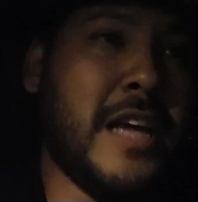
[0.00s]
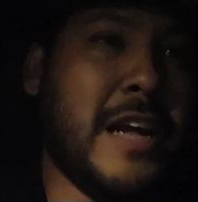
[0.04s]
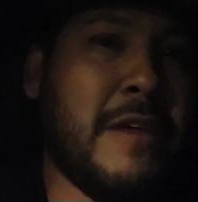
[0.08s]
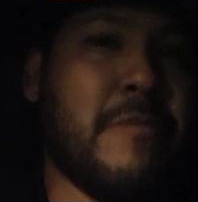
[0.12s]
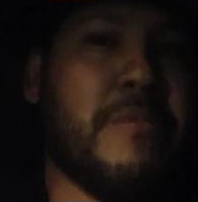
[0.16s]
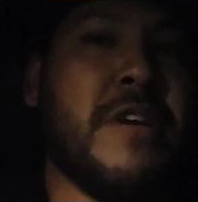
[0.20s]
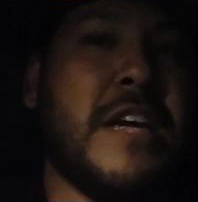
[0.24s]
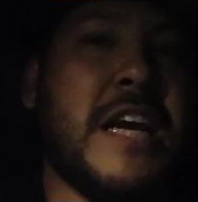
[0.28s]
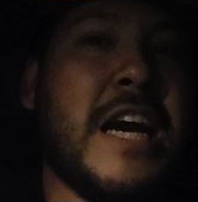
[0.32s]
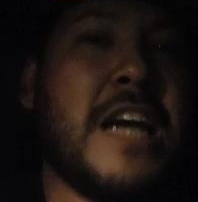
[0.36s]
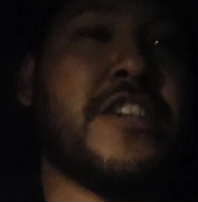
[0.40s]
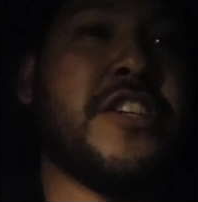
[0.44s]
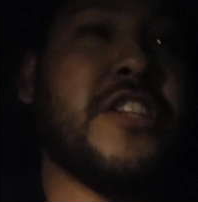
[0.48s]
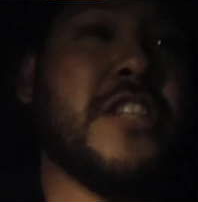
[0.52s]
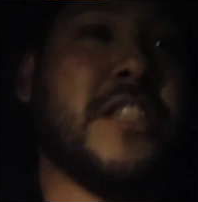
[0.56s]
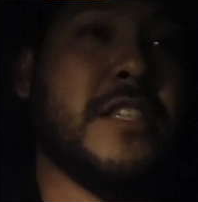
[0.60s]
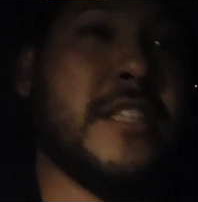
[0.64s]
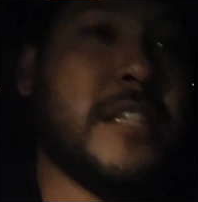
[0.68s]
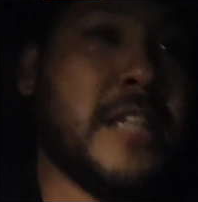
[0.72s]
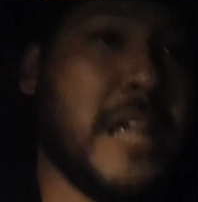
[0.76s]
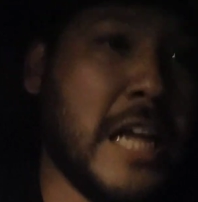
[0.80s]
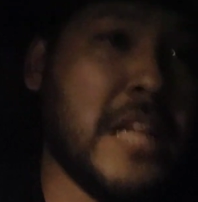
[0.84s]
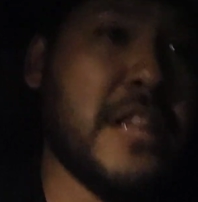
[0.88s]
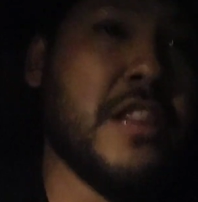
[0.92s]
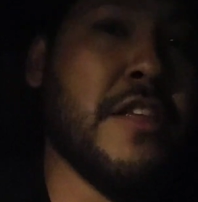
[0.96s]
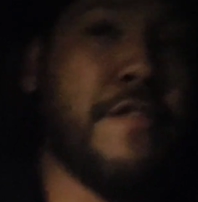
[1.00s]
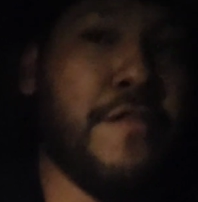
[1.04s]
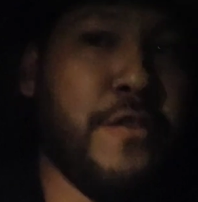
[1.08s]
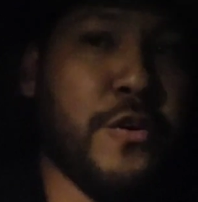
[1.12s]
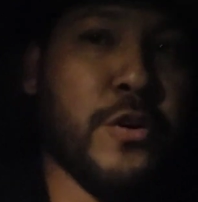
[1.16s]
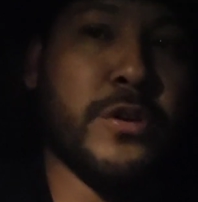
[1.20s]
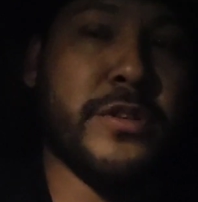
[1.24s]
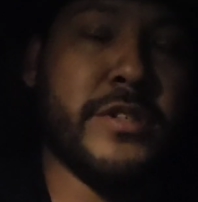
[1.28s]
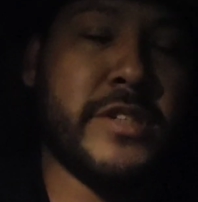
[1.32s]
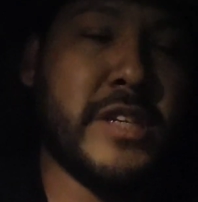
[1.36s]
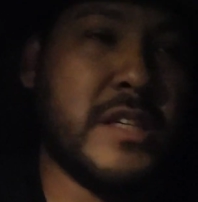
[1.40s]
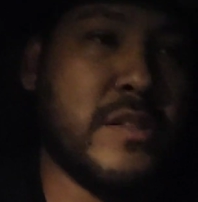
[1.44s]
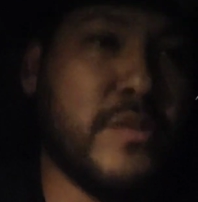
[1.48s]
And we actually did the
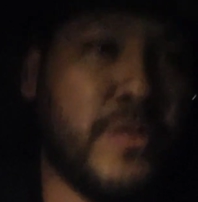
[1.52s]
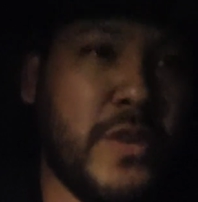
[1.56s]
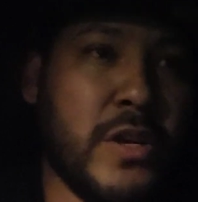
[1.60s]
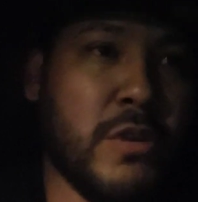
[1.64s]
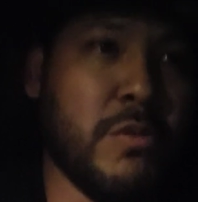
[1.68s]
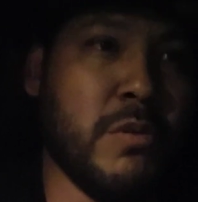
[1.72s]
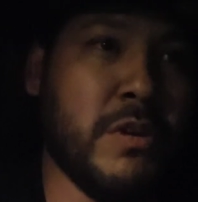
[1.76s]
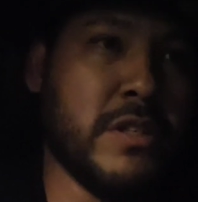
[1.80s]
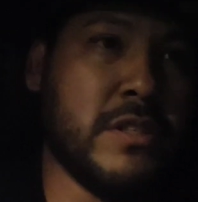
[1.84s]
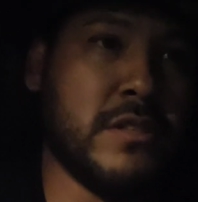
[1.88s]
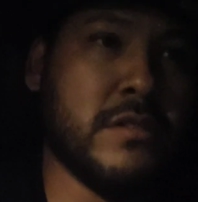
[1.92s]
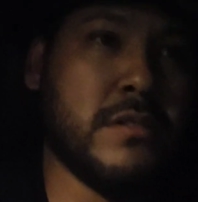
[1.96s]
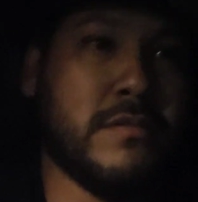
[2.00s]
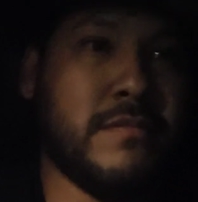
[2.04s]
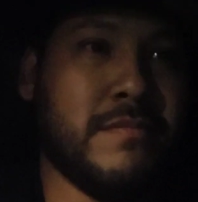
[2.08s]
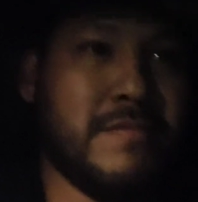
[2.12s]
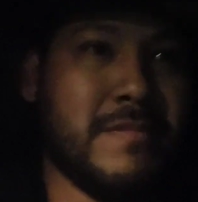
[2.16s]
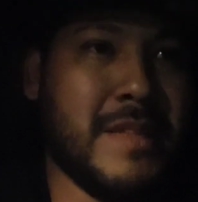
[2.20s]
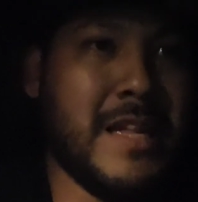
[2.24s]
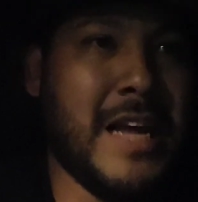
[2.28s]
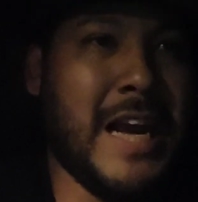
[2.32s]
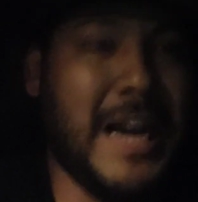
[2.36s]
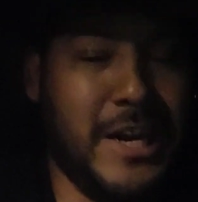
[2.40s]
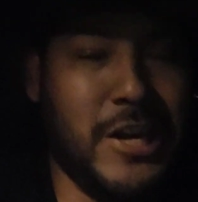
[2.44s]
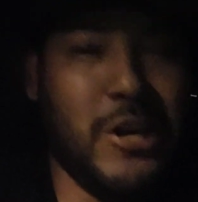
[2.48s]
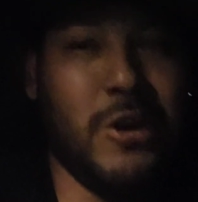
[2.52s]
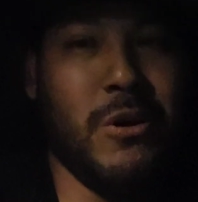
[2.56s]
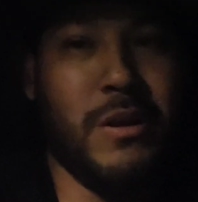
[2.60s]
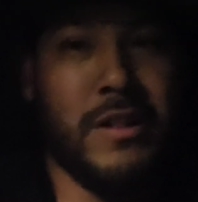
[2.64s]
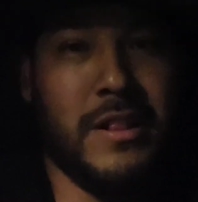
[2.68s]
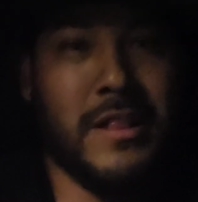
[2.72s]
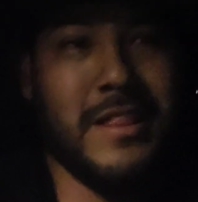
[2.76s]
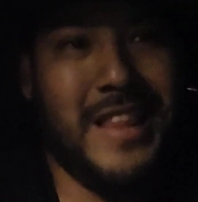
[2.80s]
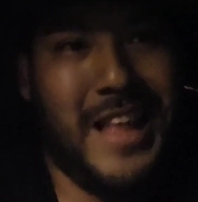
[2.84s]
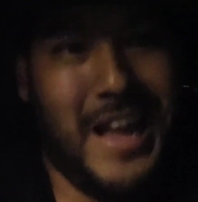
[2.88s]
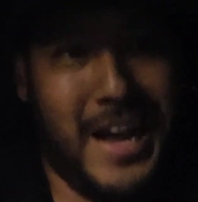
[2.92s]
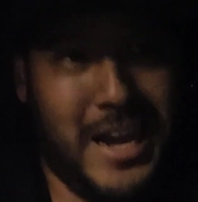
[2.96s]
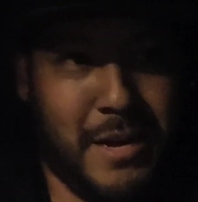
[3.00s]
full 6 feet, which I know
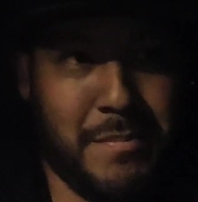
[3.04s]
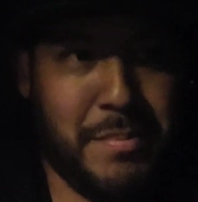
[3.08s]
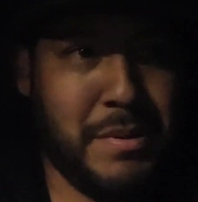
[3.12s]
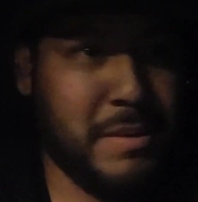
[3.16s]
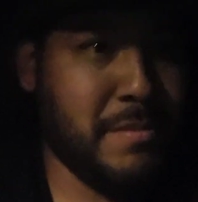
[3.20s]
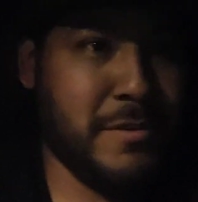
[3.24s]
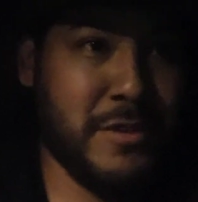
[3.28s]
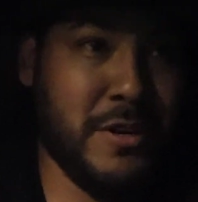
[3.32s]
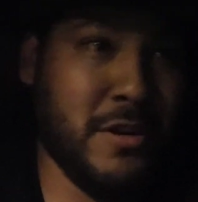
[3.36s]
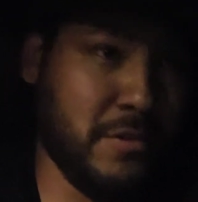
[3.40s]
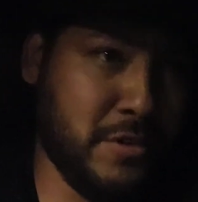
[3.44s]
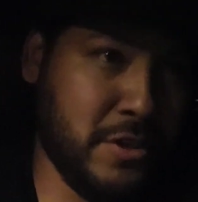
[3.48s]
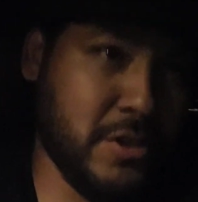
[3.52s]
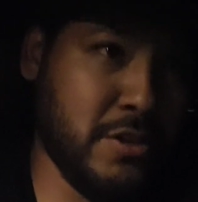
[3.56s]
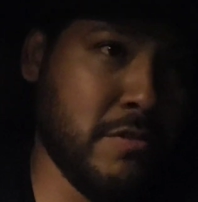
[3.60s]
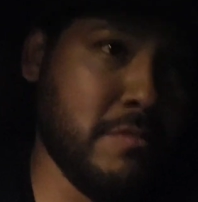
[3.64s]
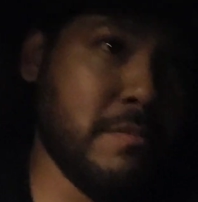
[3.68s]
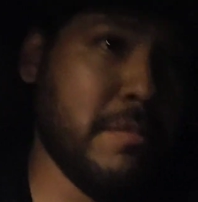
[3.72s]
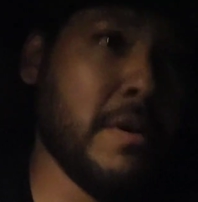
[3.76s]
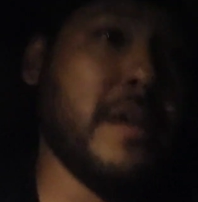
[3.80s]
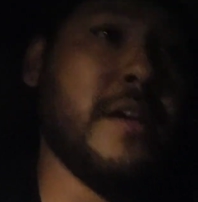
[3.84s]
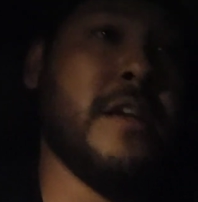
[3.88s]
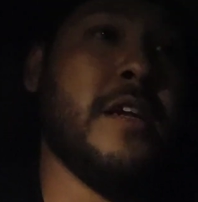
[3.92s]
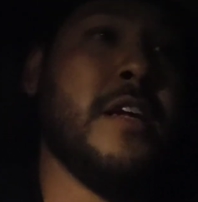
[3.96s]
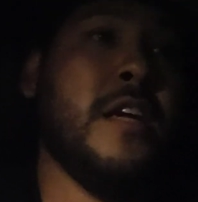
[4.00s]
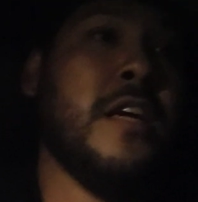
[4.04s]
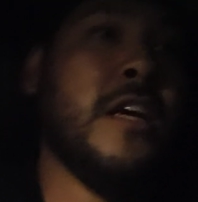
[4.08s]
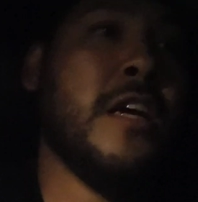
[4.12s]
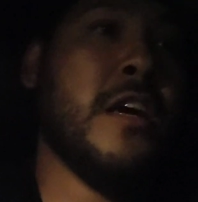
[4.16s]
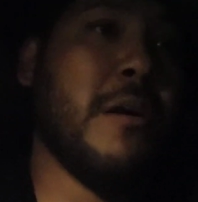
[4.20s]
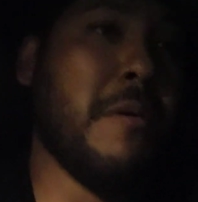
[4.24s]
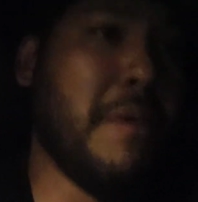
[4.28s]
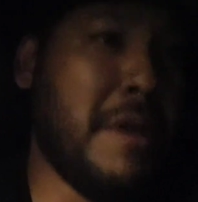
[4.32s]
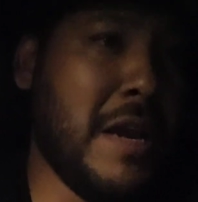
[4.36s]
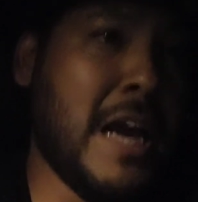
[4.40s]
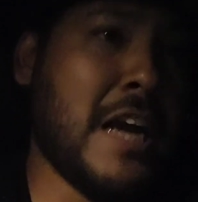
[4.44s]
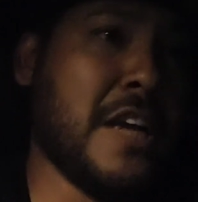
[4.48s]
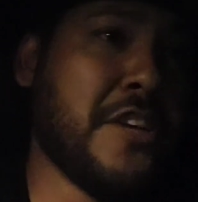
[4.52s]
a lot of people don't do, but
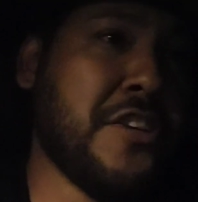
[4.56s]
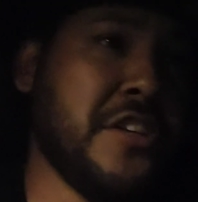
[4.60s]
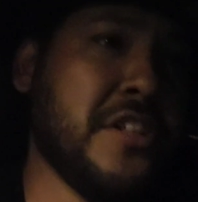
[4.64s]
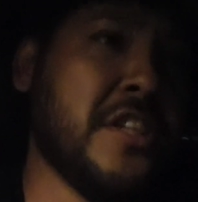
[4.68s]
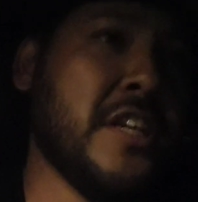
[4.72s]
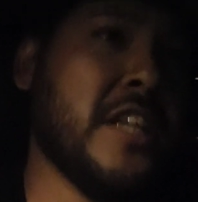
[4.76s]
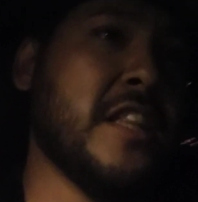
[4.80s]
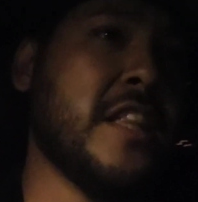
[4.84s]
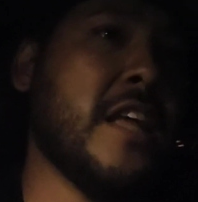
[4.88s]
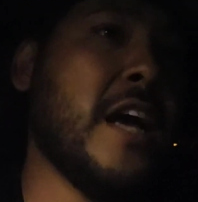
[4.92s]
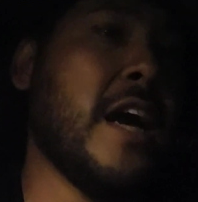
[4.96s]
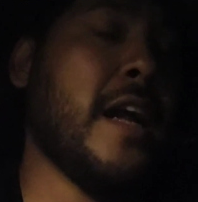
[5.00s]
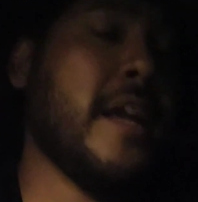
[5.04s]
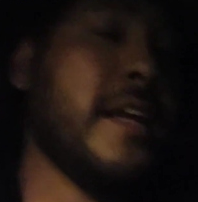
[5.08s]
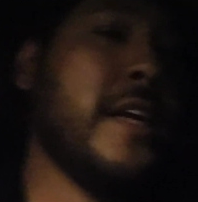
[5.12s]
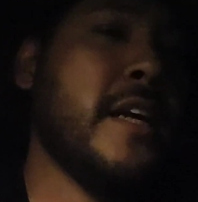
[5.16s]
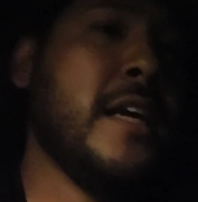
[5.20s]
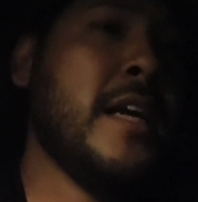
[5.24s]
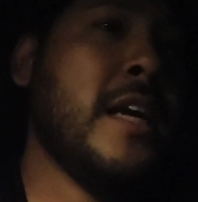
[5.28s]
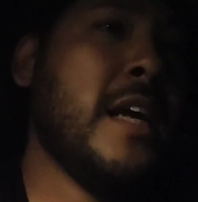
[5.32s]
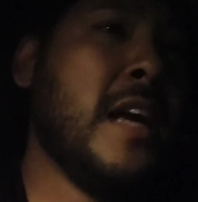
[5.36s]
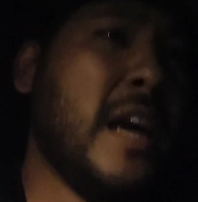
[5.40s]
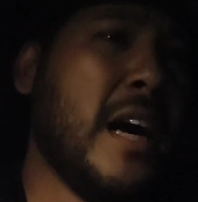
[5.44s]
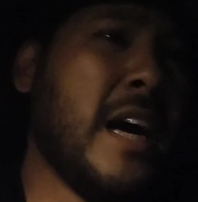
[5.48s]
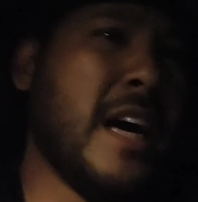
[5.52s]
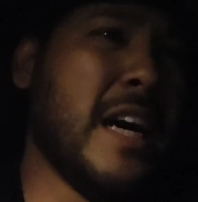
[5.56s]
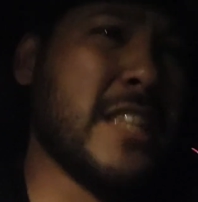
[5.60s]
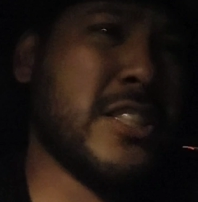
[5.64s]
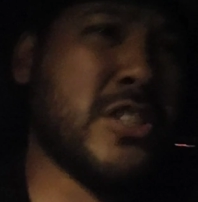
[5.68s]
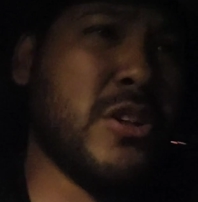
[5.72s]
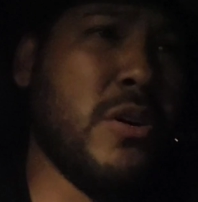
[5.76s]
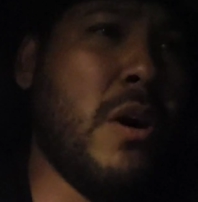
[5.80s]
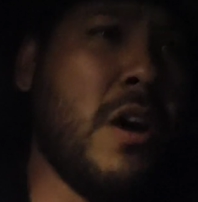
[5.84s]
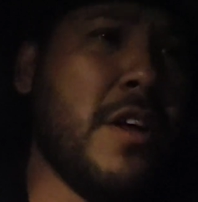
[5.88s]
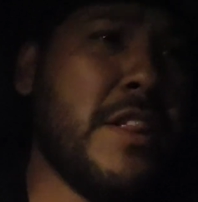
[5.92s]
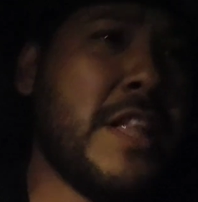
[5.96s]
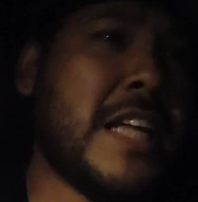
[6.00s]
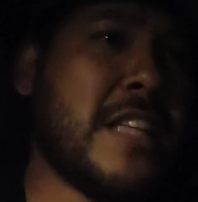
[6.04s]
we actually did that.
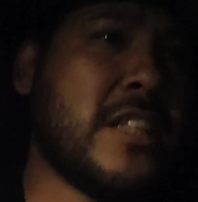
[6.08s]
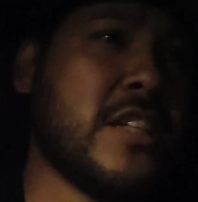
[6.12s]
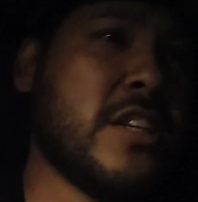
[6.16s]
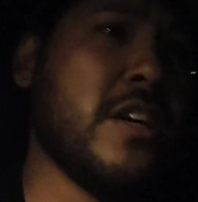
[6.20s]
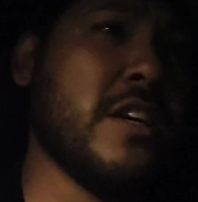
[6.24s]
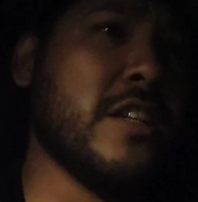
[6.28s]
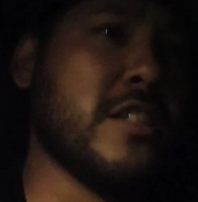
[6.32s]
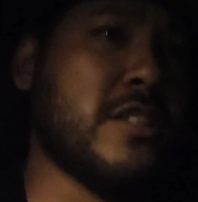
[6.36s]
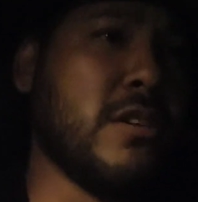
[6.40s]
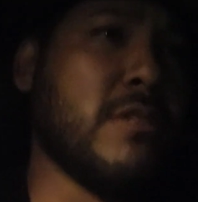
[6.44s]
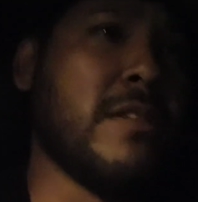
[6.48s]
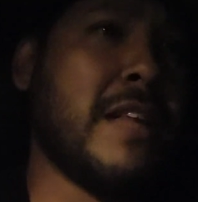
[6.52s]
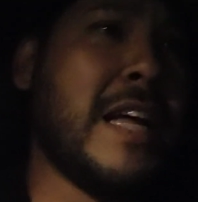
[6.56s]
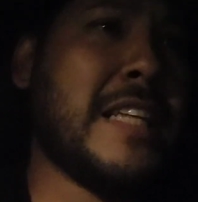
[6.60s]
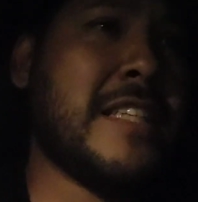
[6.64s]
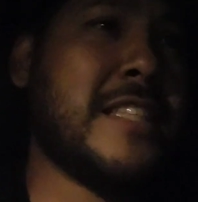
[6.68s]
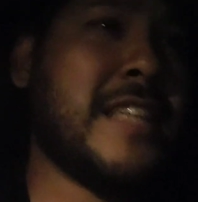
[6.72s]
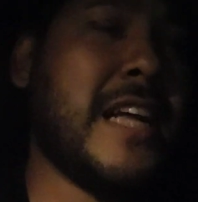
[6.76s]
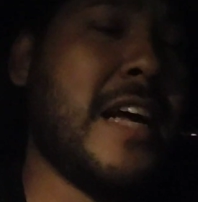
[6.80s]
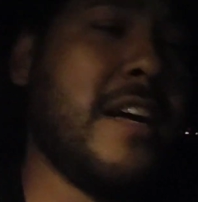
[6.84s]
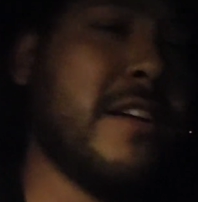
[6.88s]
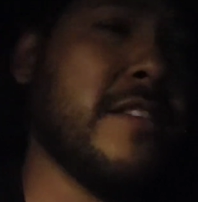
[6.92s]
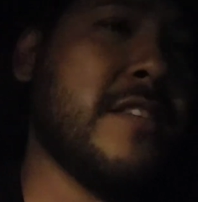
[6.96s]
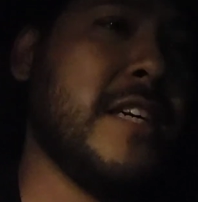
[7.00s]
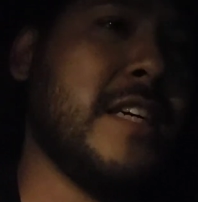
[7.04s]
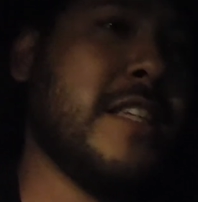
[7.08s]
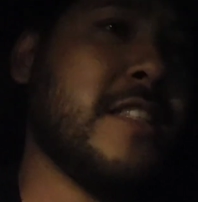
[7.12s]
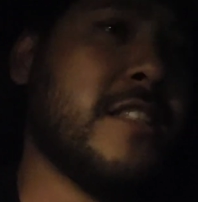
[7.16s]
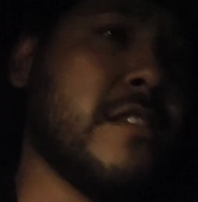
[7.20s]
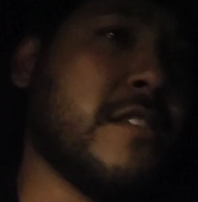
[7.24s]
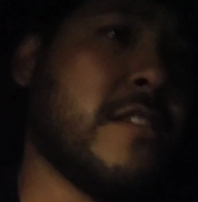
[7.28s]
So all that's good. So that's dialed in.